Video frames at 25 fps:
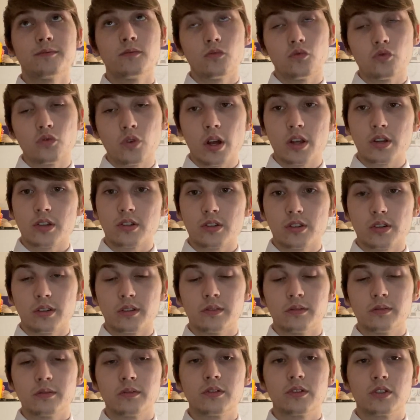
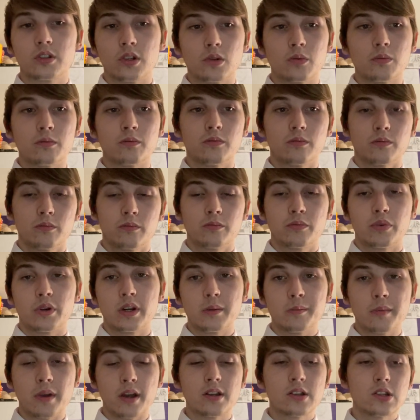Russia, so
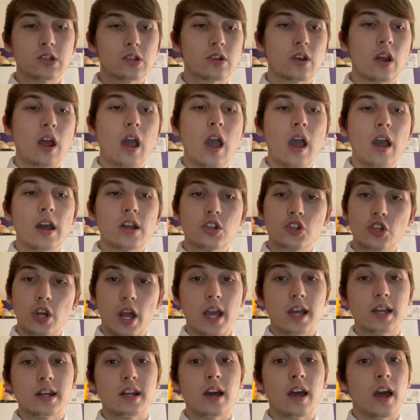pretty much,
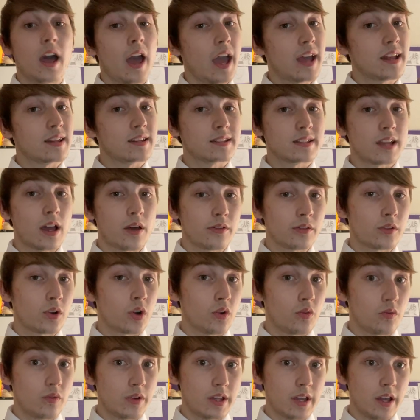China, and South
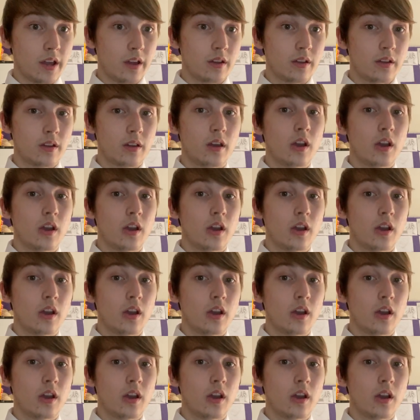Korea.